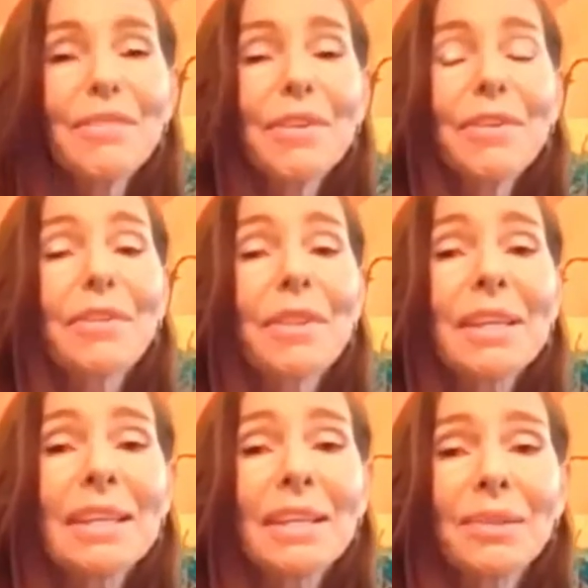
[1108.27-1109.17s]
Even
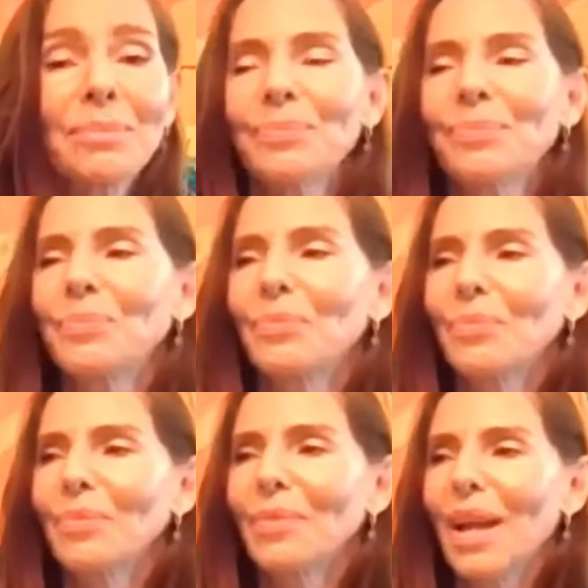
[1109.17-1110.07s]
thinking
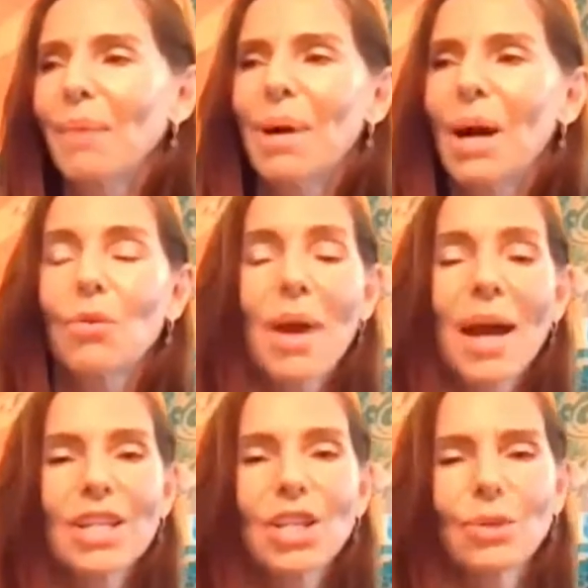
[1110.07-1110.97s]
about
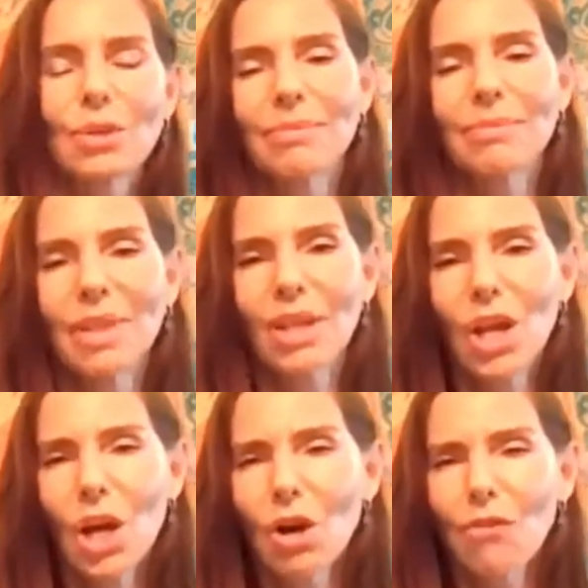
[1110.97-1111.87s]
gratitude
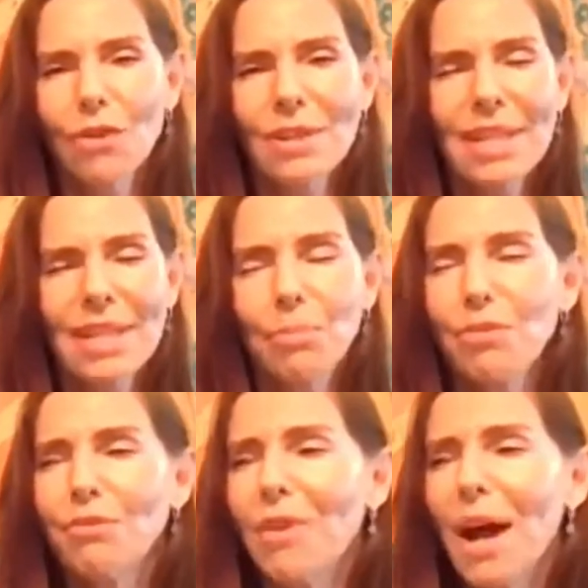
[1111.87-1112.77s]
offers a
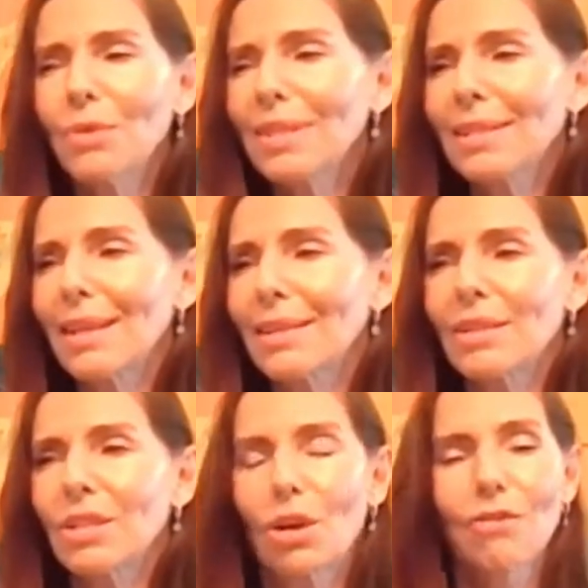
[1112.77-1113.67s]
profound
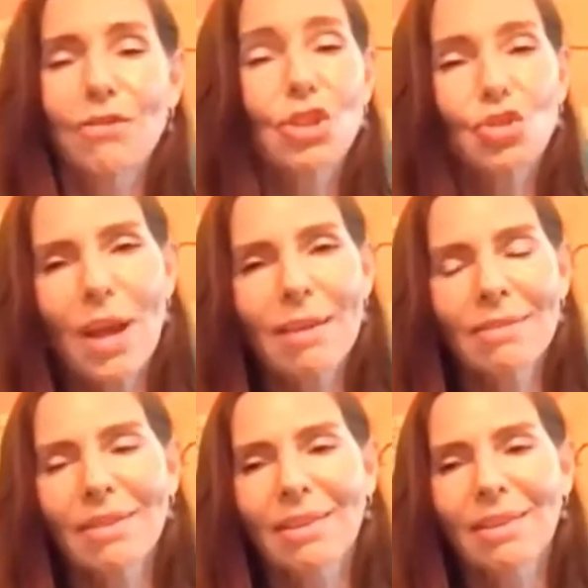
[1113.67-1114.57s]
sense of
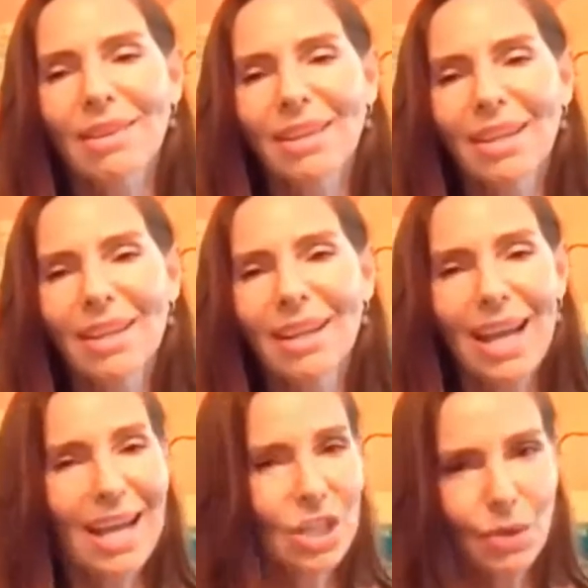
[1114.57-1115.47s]
strength
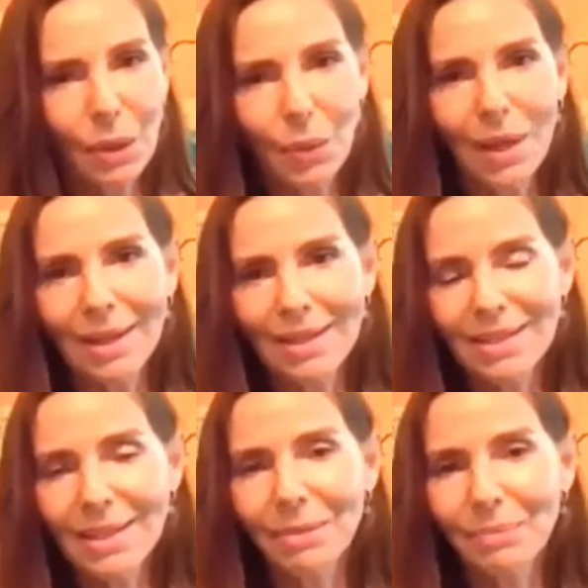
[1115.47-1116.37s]
and
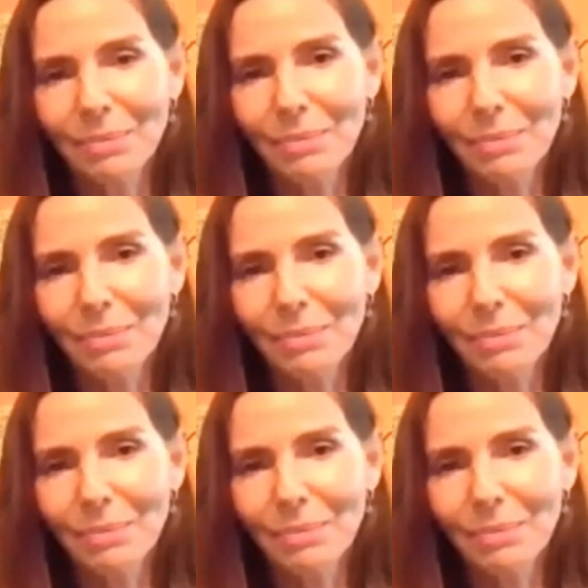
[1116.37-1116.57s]
tranquility.